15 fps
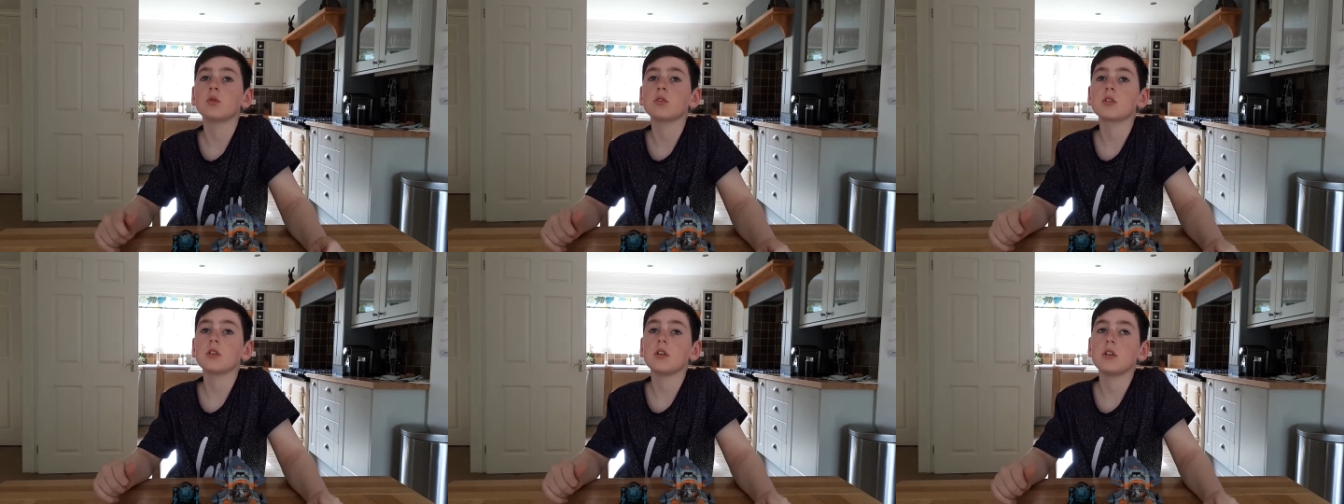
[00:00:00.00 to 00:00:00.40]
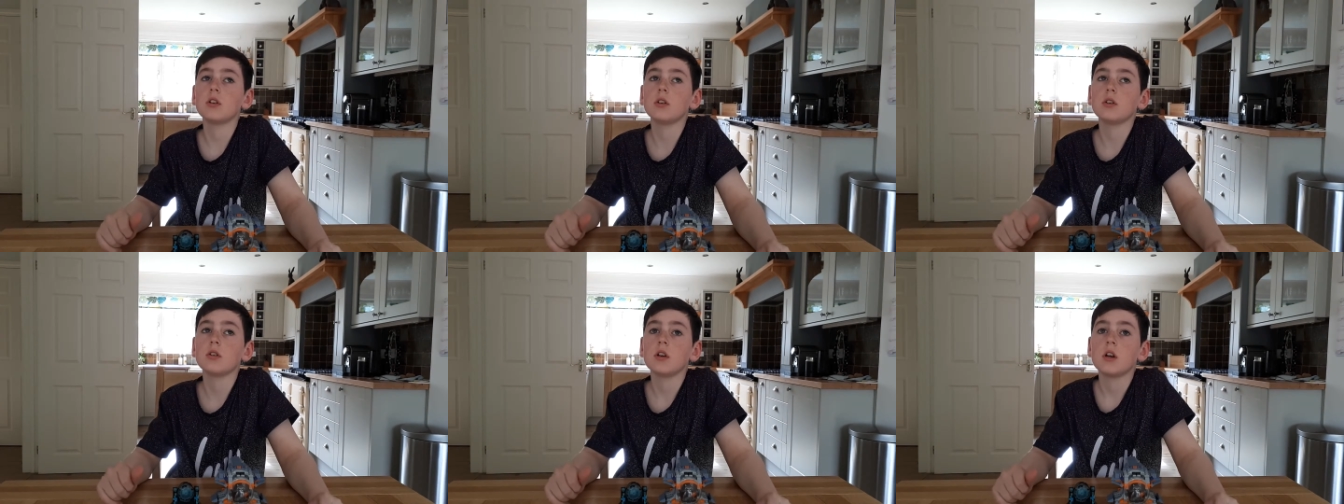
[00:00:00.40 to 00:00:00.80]

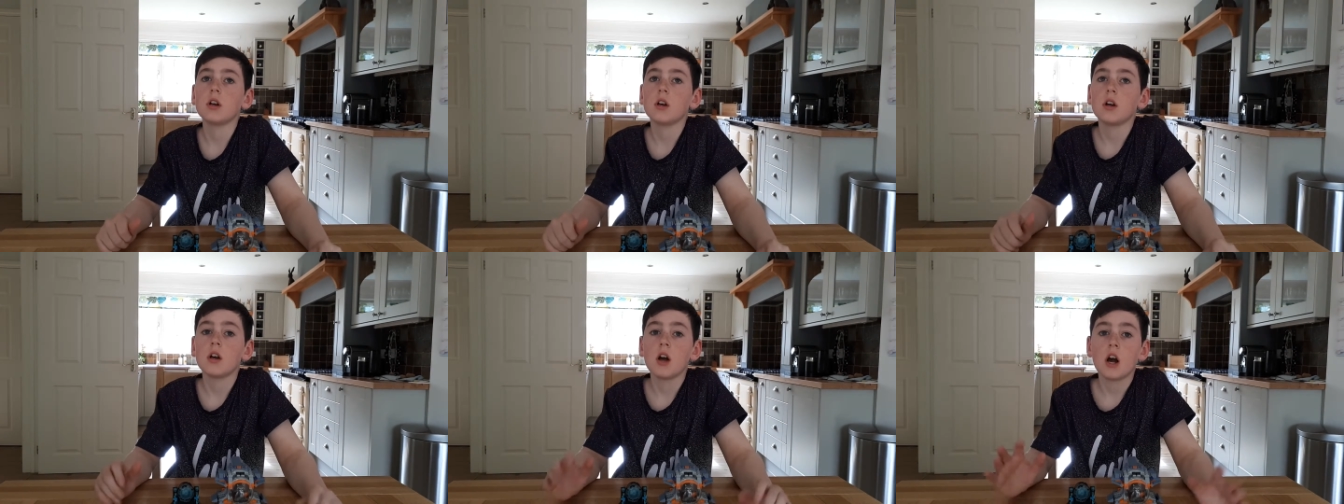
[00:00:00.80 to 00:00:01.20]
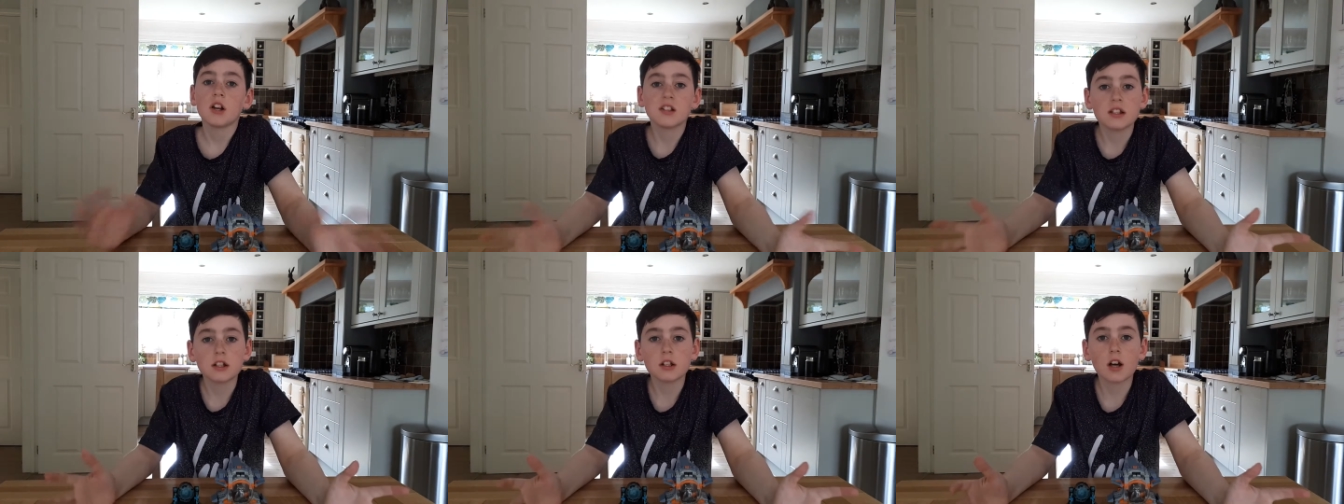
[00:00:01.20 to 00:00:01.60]
So
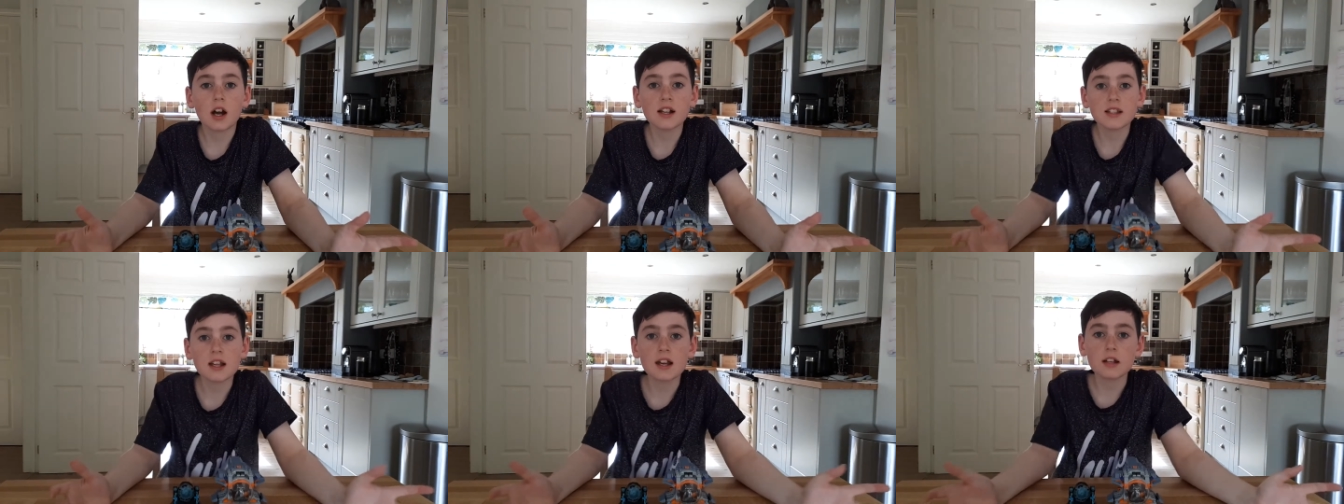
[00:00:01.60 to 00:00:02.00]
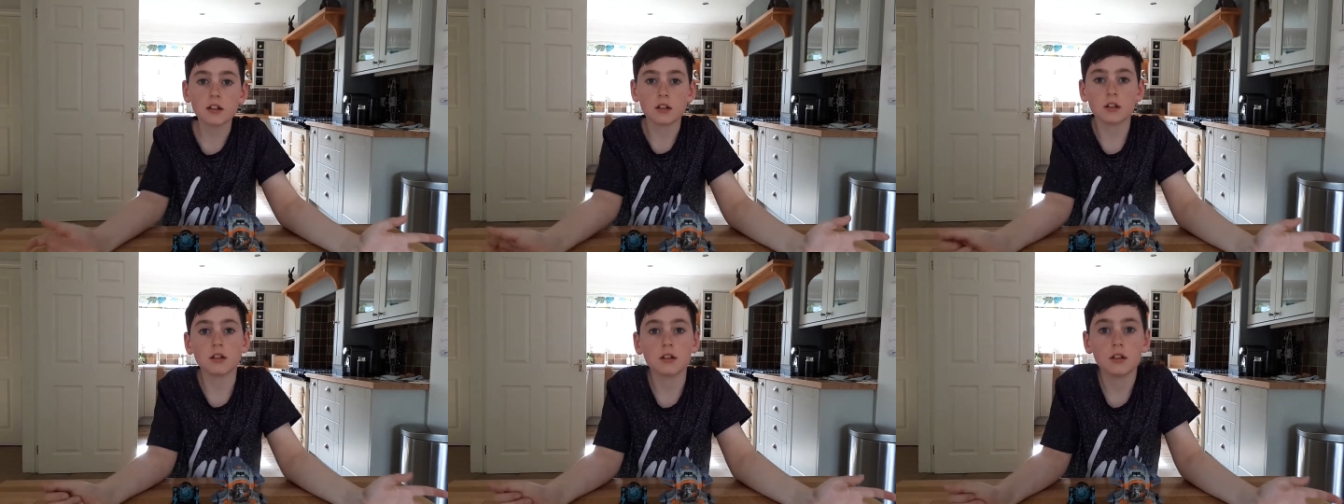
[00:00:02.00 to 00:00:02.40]
see you guys
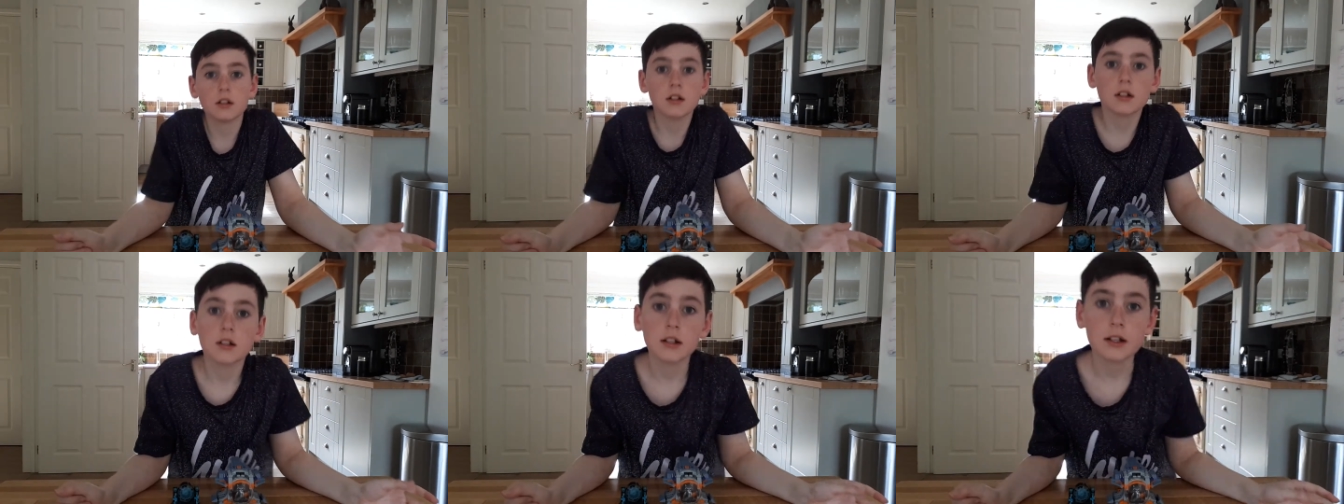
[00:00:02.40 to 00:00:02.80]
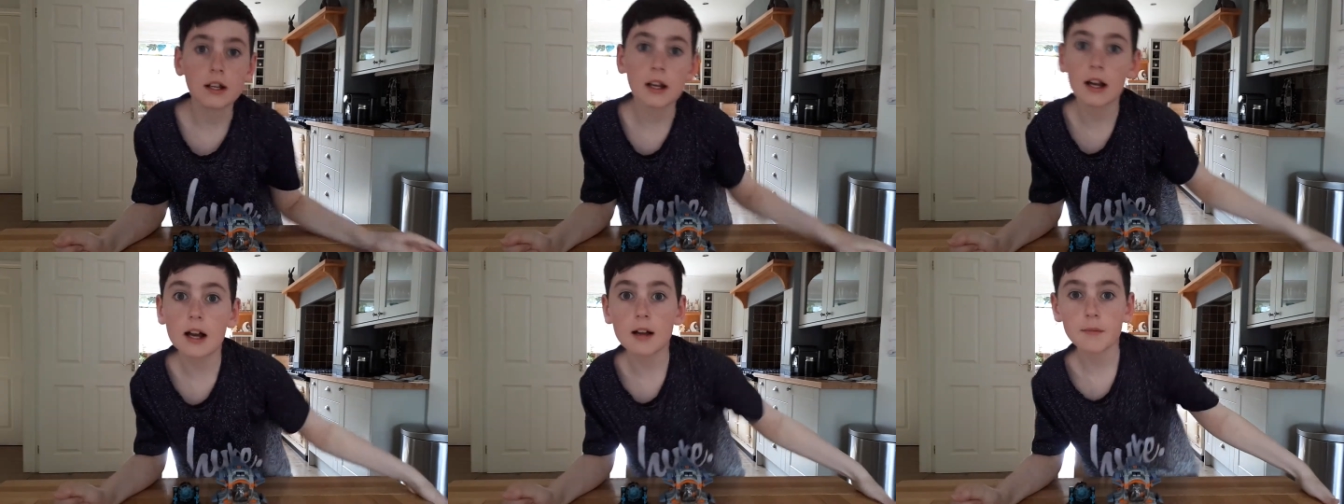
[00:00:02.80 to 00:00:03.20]
then.
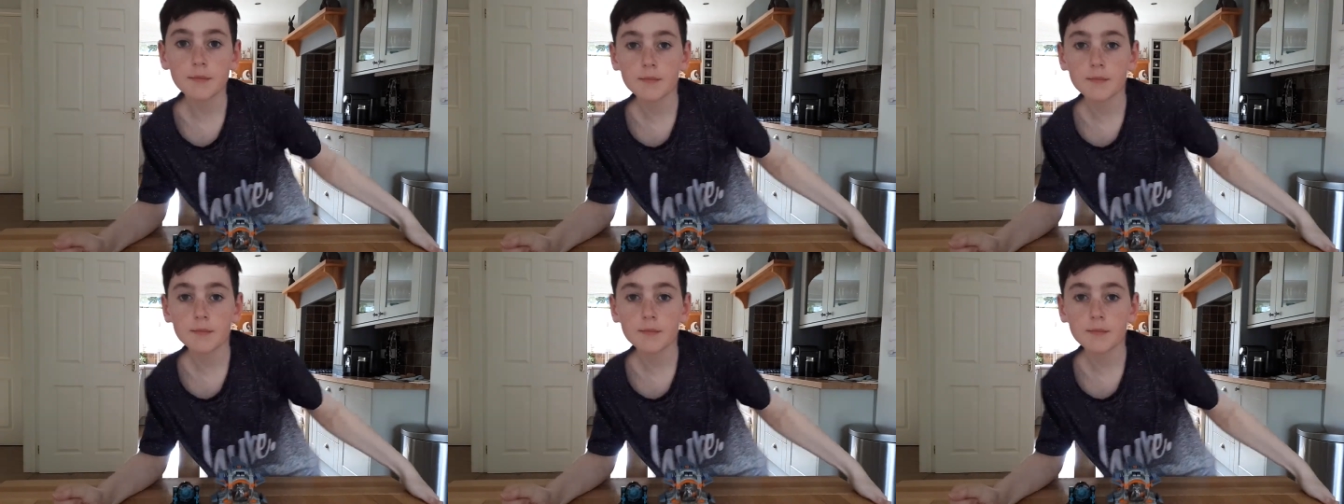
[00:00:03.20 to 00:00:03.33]
Yeah.